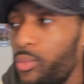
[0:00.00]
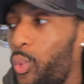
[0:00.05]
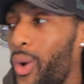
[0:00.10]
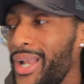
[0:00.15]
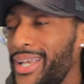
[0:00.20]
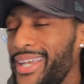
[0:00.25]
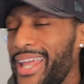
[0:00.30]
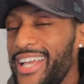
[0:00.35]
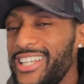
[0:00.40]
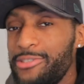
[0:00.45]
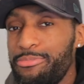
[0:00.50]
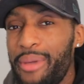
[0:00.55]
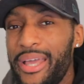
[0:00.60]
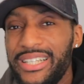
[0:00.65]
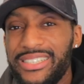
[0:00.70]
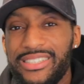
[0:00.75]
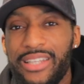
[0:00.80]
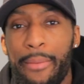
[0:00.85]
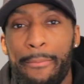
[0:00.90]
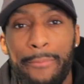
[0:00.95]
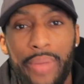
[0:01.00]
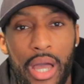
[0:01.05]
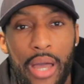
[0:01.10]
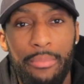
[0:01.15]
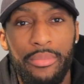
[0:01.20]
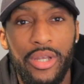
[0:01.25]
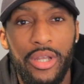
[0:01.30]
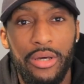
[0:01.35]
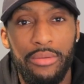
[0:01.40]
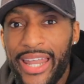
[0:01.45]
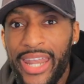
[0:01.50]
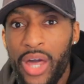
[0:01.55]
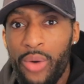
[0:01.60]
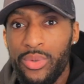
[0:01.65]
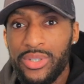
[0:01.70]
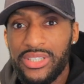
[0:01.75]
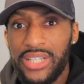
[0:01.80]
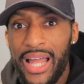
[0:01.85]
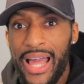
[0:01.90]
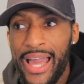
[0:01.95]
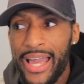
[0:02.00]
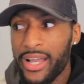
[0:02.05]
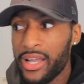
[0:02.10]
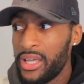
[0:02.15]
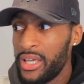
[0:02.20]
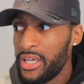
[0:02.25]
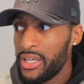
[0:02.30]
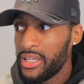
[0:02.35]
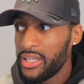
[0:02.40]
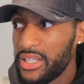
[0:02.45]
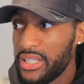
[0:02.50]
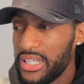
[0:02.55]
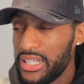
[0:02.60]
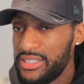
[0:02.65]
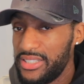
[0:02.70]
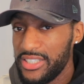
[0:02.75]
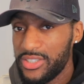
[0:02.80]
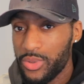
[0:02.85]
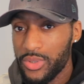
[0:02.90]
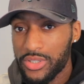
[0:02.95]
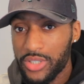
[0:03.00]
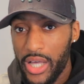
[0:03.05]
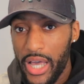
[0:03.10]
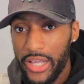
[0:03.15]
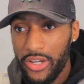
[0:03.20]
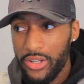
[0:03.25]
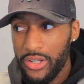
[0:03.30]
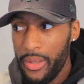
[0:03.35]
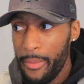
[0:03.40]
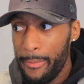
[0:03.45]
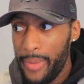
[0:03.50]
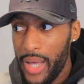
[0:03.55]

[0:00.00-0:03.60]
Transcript: One Day is based in Birmingham. And I was like, is this what's going on in